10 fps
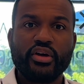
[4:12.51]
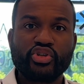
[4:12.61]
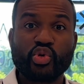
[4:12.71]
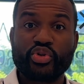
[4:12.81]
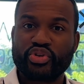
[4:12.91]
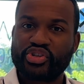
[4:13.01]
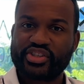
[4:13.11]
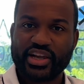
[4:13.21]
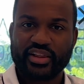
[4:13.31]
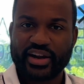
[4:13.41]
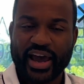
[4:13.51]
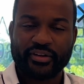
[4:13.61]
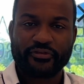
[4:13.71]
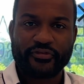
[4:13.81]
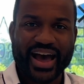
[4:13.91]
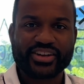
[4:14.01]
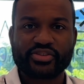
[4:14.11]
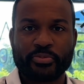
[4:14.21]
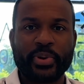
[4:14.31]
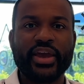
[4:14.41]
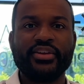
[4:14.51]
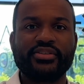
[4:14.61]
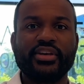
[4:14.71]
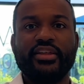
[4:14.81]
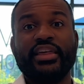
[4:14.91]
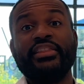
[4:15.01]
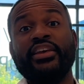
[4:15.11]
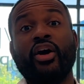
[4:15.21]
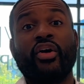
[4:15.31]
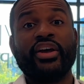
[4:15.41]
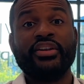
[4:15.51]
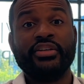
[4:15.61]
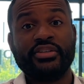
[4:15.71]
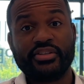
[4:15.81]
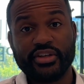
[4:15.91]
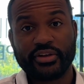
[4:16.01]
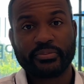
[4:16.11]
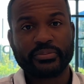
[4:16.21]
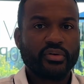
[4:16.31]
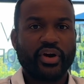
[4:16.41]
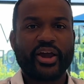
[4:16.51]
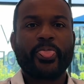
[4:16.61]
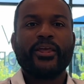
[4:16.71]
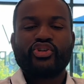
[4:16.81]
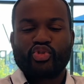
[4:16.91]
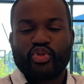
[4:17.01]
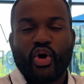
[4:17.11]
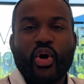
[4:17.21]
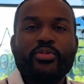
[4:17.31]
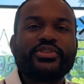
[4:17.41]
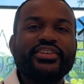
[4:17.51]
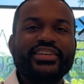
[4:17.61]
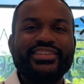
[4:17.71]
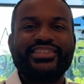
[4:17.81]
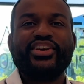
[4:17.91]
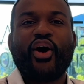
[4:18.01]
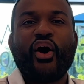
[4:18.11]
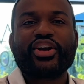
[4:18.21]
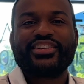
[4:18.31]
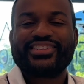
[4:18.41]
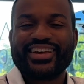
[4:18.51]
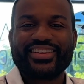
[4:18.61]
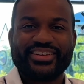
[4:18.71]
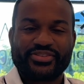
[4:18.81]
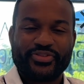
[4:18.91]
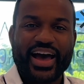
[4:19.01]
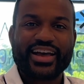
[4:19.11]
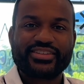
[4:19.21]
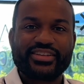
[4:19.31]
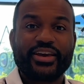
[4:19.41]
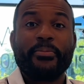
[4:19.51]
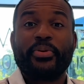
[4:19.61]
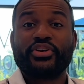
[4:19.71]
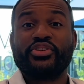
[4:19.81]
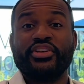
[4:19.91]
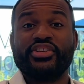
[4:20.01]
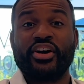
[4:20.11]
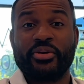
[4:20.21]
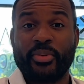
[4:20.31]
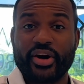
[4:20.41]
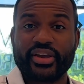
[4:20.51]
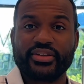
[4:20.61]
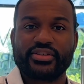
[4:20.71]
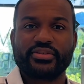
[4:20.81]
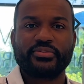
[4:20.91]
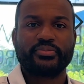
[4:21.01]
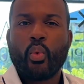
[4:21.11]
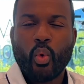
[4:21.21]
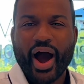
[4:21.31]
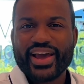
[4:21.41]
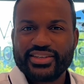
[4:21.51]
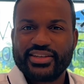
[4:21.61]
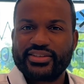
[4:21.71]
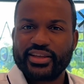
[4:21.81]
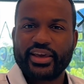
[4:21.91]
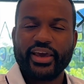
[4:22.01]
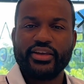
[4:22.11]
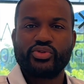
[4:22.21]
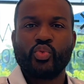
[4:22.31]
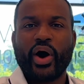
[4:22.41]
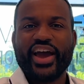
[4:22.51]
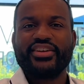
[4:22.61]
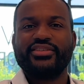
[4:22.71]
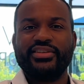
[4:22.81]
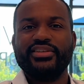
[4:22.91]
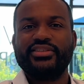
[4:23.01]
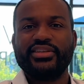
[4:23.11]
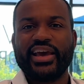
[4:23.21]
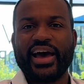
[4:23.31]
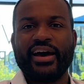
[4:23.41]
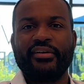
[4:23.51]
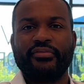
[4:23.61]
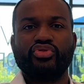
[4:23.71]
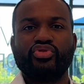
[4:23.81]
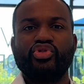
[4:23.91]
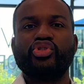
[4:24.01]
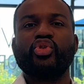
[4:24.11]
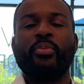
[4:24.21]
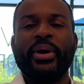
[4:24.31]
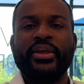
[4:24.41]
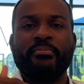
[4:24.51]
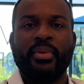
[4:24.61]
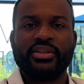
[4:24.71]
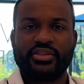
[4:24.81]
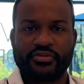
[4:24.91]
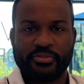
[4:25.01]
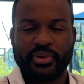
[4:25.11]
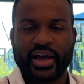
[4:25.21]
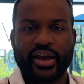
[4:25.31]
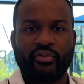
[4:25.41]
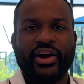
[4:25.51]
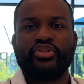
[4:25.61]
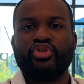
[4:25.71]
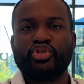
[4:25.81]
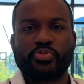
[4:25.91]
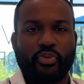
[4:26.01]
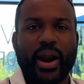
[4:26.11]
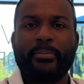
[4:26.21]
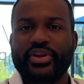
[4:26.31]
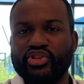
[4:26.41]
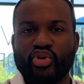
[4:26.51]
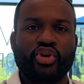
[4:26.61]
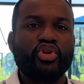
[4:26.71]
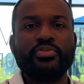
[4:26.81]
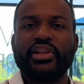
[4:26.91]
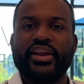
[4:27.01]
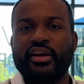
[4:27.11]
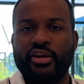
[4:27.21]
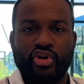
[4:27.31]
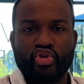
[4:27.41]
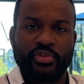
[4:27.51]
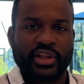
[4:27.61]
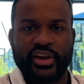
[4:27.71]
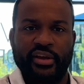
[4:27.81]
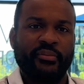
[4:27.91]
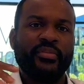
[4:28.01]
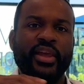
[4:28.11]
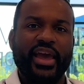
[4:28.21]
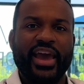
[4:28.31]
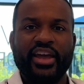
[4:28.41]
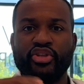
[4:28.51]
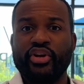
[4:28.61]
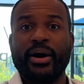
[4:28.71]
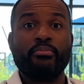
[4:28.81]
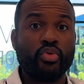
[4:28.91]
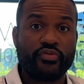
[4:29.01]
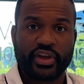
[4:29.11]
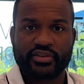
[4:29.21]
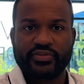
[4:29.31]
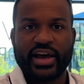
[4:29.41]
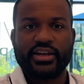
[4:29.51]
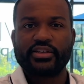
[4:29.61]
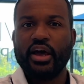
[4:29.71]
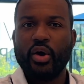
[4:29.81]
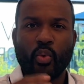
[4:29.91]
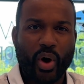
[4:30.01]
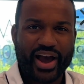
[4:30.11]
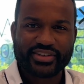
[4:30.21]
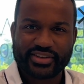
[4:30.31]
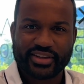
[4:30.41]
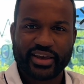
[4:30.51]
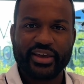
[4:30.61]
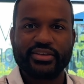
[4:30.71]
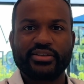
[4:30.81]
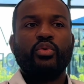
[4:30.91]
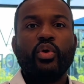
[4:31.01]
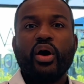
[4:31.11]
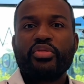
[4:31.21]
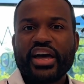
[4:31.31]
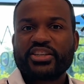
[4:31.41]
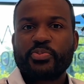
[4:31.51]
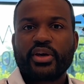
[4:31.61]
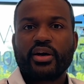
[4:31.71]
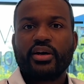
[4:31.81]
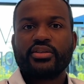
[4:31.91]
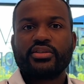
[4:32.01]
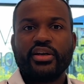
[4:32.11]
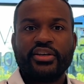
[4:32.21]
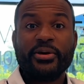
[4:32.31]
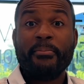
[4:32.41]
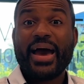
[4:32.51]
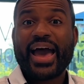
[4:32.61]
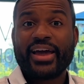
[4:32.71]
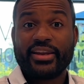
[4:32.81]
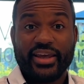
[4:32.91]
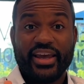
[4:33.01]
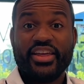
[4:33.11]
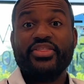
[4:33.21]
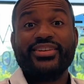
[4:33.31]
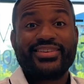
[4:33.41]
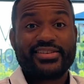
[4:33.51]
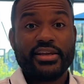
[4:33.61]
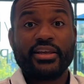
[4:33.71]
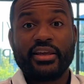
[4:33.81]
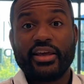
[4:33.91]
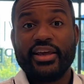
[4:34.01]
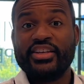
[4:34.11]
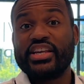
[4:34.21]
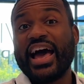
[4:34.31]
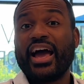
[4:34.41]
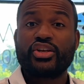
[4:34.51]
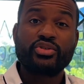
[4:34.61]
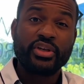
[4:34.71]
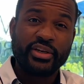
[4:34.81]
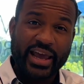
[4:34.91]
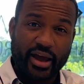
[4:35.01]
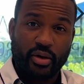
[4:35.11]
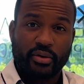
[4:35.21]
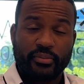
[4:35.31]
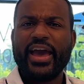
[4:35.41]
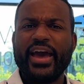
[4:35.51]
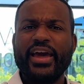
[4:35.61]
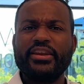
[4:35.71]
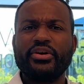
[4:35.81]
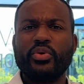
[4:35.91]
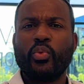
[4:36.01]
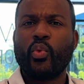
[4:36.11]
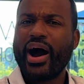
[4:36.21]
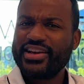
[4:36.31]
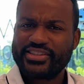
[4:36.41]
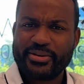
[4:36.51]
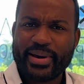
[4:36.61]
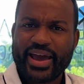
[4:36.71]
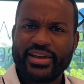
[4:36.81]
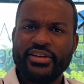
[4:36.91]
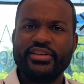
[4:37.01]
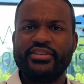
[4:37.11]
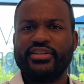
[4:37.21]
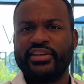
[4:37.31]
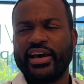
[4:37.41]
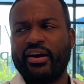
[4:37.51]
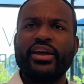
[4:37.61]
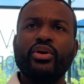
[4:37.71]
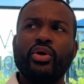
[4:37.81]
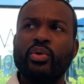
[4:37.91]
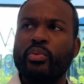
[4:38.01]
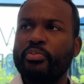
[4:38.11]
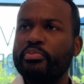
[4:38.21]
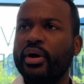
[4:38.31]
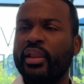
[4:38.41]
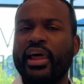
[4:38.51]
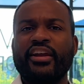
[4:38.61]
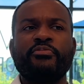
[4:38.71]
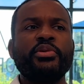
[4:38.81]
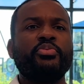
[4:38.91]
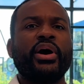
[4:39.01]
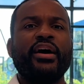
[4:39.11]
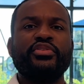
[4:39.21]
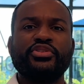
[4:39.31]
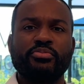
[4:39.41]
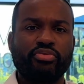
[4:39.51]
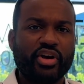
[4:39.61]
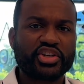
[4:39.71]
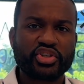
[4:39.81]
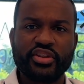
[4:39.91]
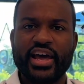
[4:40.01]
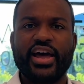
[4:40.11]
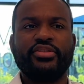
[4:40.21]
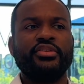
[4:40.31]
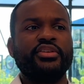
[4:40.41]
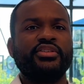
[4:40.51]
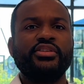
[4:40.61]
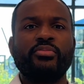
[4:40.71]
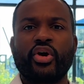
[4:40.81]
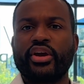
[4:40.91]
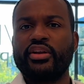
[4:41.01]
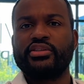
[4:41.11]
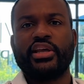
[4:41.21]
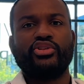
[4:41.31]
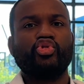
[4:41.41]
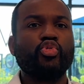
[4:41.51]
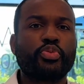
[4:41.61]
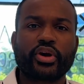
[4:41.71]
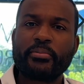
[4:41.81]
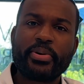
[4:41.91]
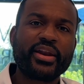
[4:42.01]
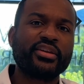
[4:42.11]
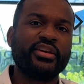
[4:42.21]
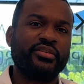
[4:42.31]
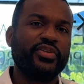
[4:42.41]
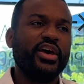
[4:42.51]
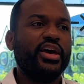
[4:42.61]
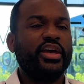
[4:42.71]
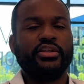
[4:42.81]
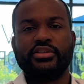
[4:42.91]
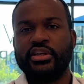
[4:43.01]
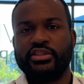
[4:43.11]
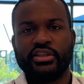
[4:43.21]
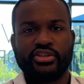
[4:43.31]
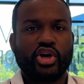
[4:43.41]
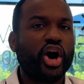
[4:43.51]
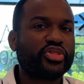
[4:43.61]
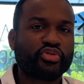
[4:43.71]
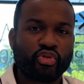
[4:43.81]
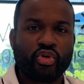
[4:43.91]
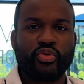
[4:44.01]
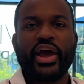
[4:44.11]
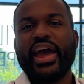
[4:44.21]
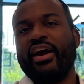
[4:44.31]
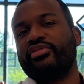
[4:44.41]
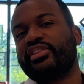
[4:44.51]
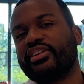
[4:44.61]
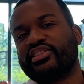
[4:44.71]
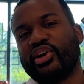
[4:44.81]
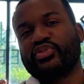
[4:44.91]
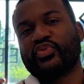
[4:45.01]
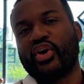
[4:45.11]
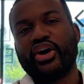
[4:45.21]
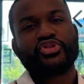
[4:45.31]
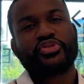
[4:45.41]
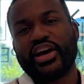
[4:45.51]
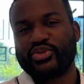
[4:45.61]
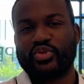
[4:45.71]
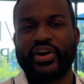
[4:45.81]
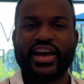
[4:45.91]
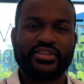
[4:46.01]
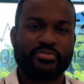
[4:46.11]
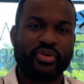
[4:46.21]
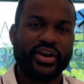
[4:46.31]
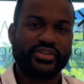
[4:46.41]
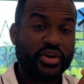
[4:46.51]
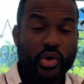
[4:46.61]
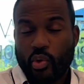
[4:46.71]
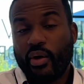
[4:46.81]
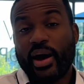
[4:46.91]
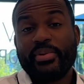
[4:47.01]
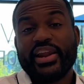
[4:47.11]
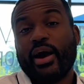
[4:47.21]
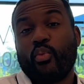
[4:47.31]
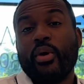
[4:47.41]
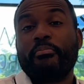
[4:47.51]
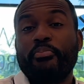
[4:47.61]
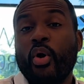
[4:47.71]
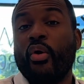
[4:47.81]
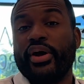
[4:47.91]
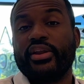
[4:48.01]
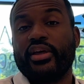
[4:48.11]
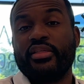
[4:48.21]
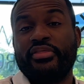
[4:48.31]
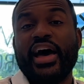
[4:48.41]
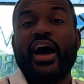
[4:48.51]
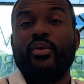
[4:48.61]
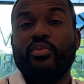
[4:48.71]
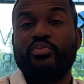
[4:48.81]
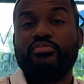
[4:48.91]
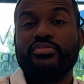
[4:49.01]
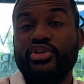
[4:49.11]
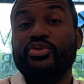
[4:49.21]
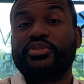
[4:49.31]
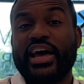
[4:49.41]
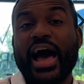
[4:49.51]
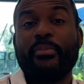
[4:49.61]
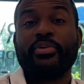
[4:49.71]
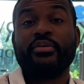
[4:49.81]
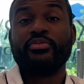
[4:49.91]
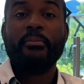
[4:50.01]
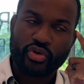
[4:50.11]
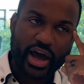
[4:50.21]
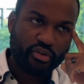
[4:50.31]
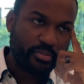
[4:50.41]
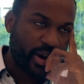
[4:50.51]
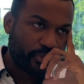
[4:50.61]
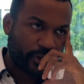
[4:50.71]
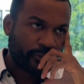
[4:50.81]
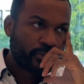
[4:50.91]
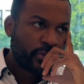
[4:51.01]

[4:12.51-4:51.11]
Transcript: So they're selling at a faster pace than they are in DC, right? So the homes in DC aren't selling as fast compared to these other markets. Why is this the case? Why does DC have so many months of supply, right? They're just properties accumulating and accumulating and they're not moving as fast. Why is this the case? Well, that's because demand in the city is actually down. And why is demand in DC down? I know a lot of people have this impression that the DC market is like super competitive. It's cutthroat. Everything sells for 100,000 over asking price. Well, I mean, at one point that used to happen. You got to remember